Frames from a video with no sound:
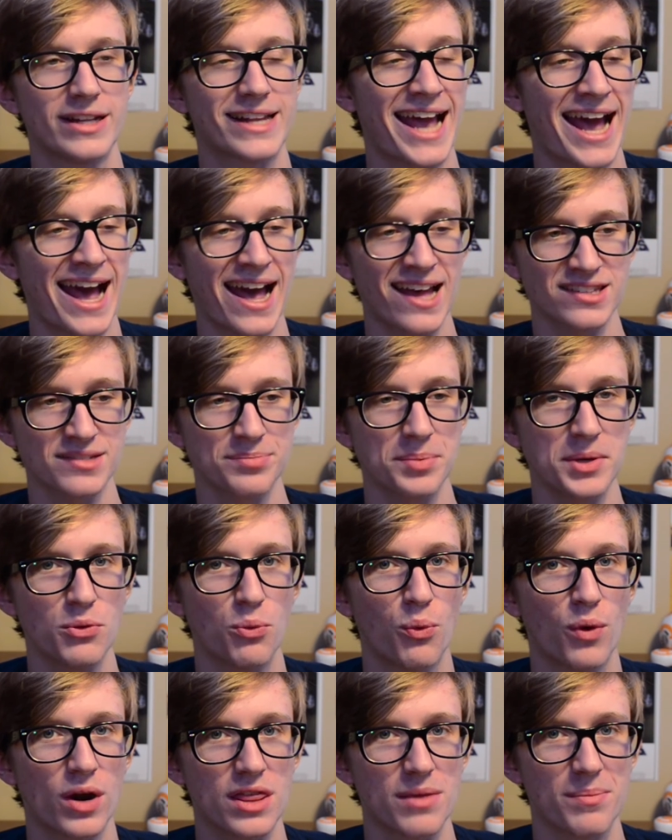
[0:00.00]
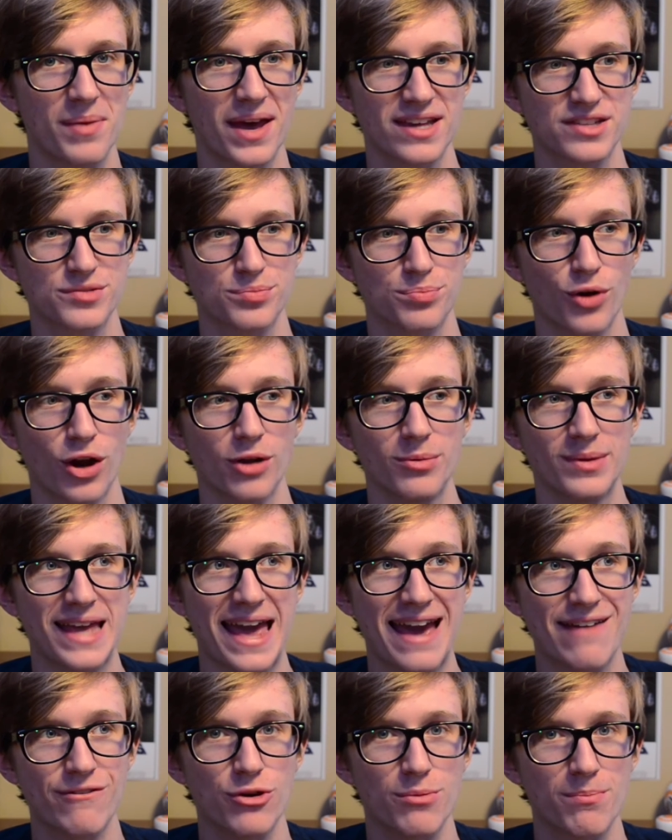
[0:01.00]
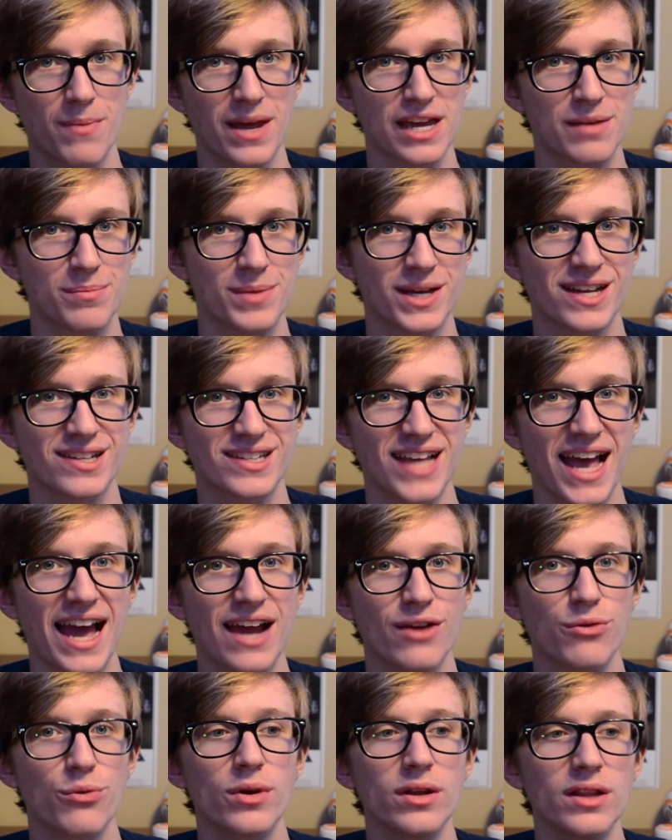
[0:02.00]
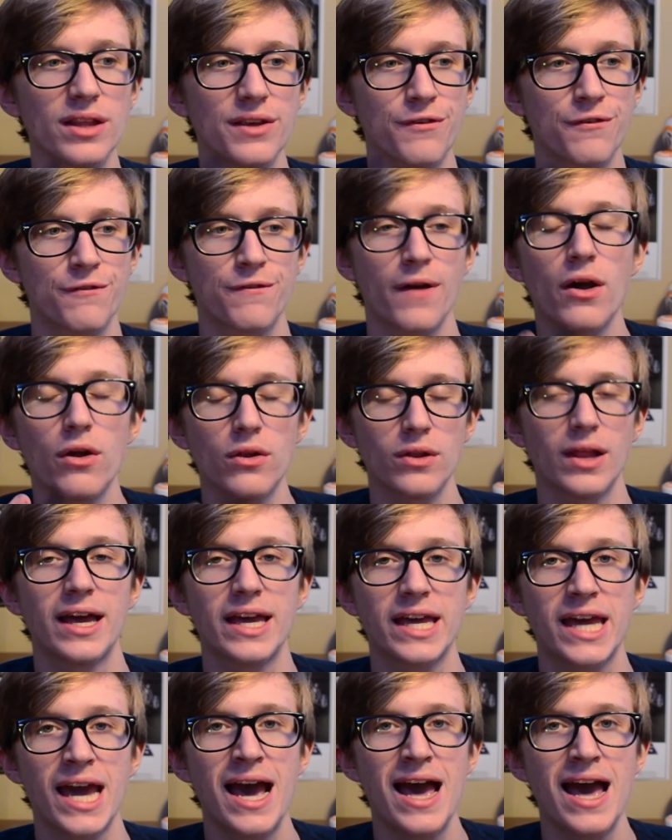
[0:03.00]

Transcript: It has to be one of the best probably ever made because I really felt like